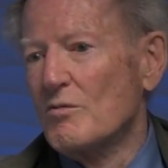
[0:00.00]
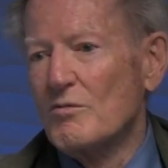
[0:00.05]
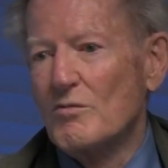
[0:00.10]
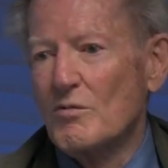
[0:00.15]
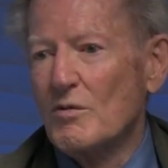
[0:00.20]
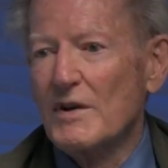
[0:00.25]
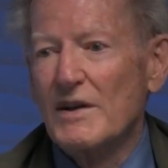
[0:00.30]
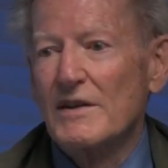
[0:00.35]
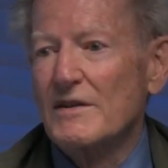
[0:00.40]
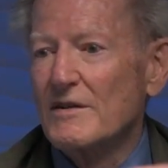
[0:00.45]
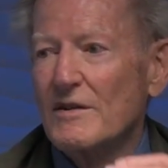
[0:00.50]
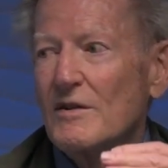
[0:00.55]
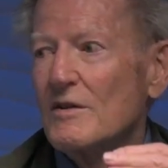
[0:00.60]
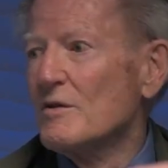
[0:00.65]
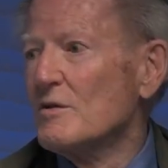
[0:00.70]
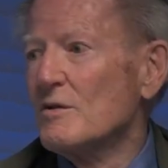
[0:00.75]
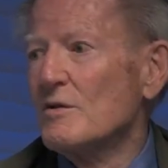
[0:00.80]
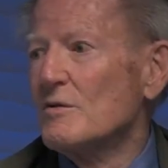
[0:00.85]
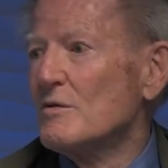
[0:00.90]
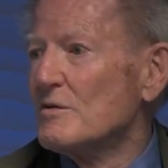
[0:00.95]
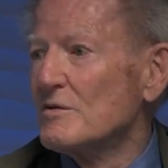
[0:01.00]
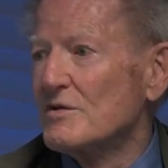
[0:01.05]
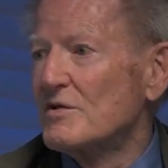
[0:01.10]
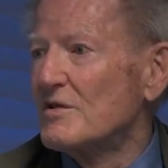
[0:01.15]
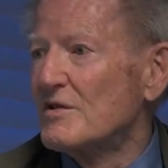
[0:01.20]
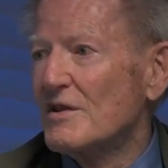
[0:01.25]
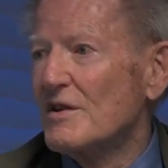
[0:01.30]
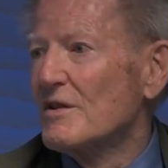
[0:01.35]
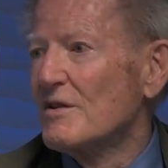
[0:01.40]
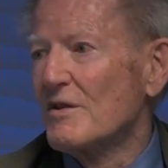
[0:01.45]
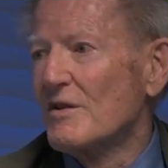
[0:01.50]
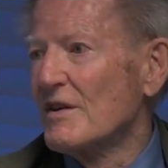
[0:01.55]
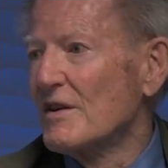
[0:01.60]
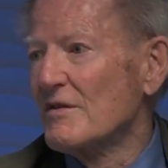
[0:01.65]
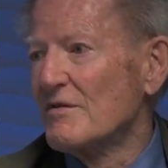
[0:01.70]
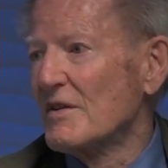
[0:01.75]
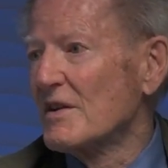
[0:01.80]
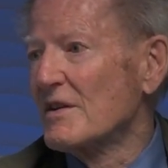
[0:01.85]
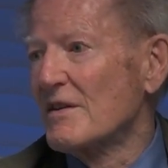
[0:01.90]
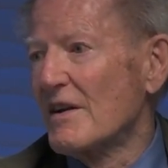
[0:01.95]
Win-lose, or
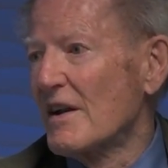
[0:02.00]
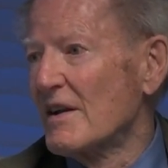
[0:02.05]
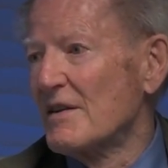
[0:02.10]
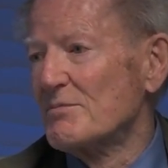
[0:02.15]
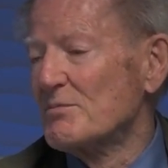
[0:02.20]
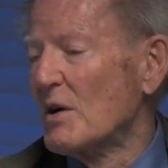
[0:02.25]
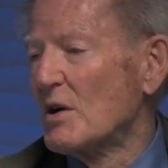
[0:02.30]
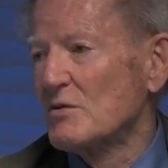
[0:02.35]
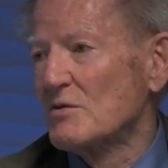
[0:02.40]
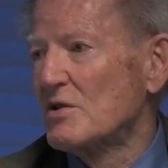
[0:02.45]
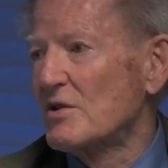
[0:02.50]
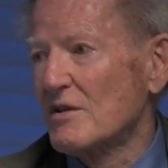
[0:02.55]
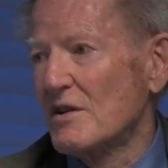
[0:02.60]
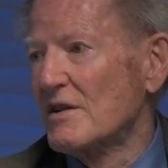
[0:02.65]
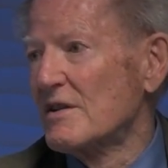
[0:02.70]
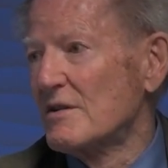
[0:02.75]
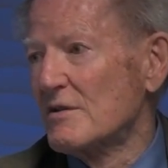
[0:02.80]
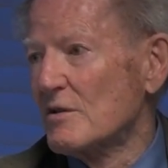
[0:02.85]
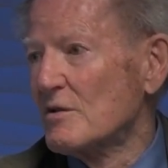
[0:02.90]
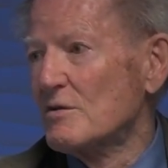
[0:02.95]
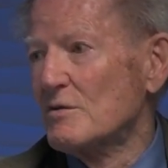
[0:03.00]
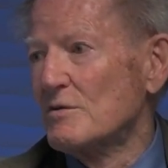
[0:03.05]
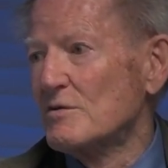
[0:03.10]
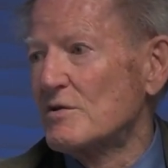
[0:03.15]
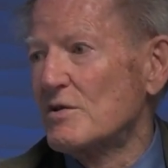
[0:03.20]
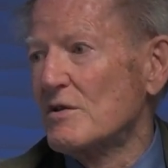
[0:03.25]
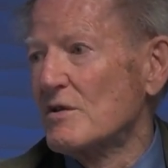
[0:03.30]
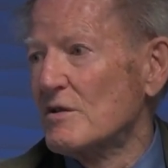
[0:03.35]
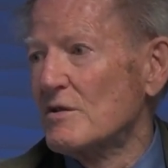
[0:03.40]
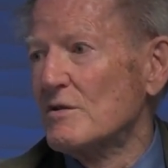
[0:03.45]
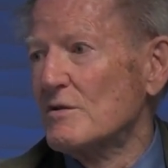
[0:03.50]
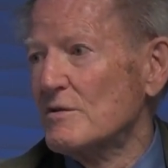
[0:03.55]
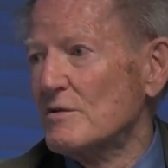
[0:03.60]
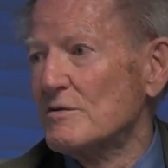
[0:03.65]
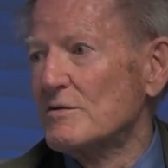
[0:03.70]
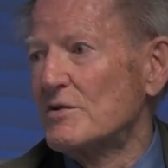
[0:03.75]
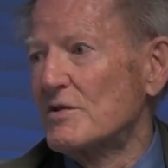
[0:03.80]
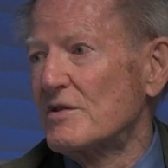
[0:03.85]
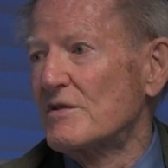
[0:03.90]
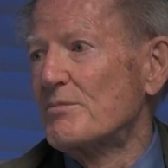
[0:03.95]
even, and mostly
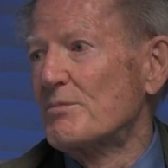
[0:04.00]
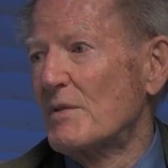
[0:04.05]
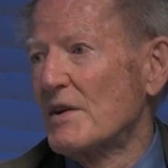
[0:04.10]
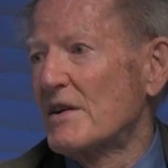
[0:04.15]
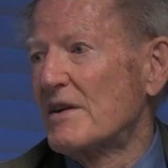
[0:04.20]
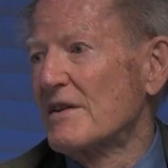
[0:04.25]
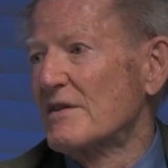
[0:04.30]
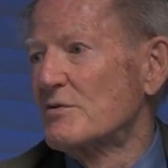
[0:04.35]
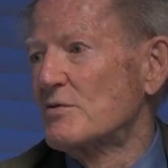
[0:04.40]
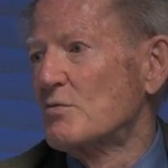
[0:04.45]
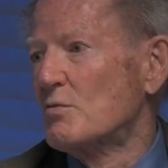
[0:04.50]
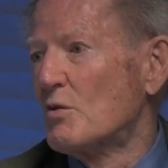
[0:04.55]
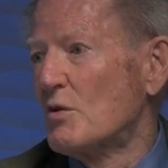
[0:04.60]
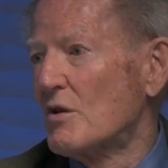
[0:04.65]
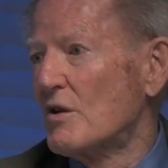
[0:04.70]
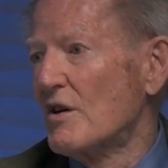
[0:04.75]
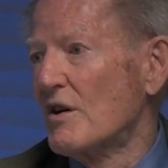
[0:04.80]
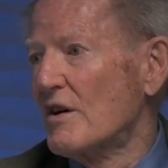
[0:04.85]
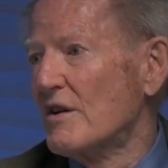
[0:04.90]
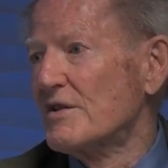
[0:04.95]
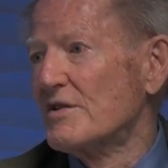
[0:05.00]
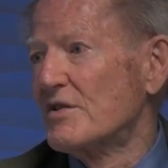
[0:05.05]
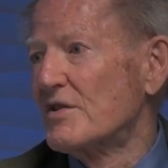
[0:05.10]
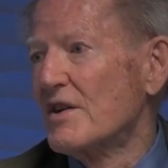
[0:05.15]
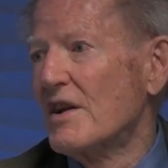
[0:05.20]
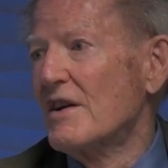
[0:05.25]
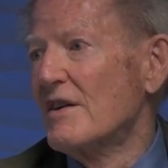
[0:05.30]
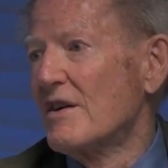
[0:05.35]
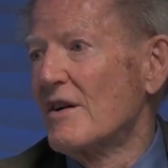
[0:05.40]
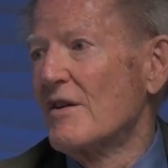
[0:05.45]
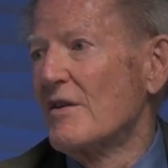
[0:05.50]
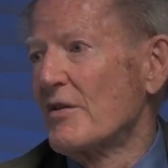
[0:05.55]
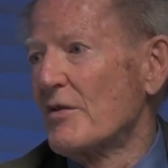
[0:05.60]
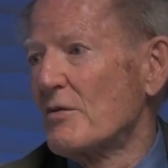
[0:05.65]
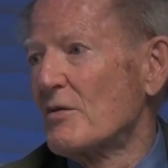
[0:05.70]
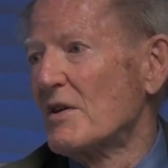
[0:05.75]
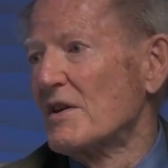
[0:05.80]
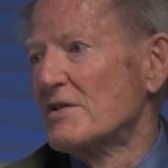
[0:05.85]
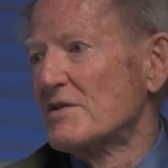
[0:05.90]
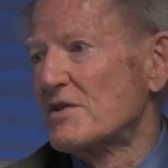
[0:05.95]
lose-lose, because wars are
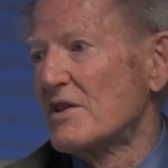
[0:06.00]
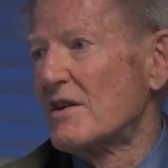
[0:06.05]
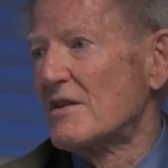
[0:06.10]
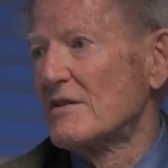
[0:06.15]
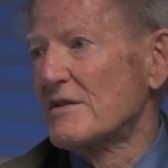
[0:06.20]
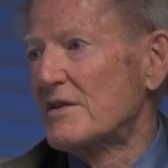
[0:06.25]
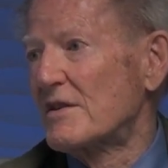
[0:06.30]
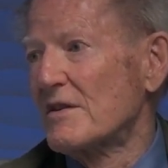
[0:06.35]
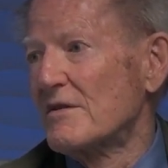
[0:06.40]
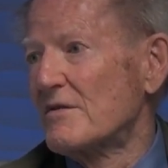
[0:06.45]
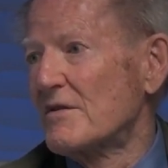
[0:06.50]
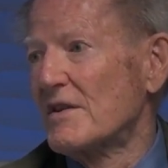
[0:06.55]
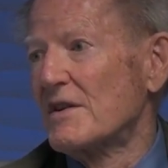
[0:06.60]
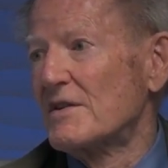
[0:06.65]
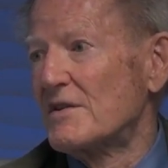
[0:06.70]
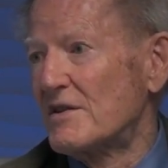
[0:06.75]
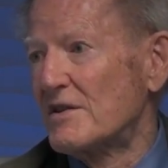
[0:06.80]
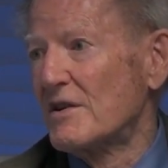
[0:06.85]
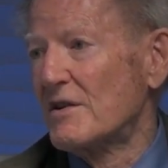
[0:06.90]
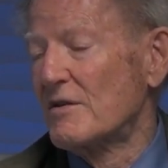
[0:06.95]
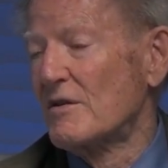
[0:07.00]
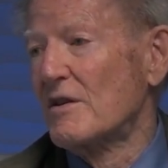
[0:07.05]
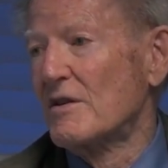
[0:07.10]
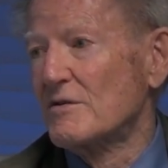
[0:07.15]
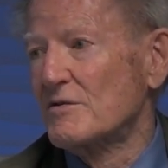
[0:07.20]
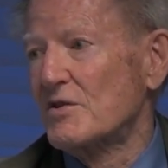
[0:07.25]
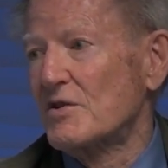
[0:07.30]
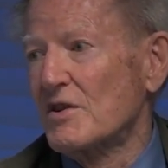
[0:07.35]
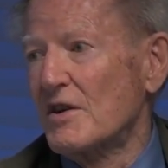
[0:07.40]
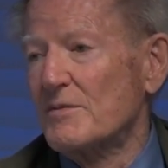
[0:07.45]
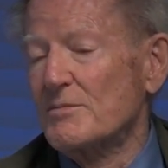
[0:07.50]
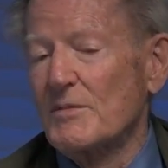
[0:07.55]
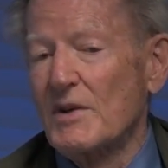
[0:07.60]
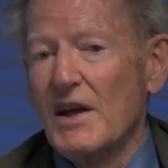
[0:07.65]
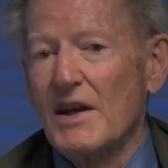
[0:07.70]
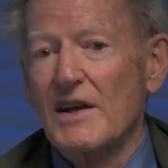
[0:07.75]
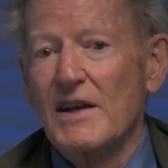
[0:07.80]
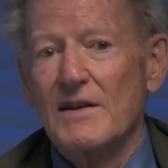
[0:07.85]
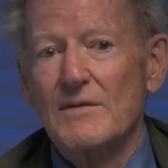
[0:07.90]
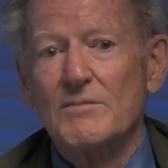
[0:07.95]
the result of a zero-sum
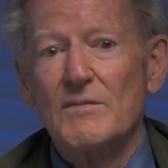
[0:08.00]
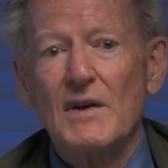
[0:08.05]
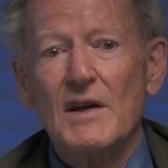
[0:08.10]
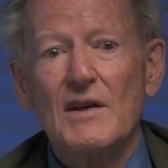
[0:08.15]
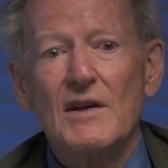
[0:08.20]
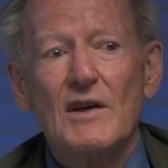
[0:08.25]
game,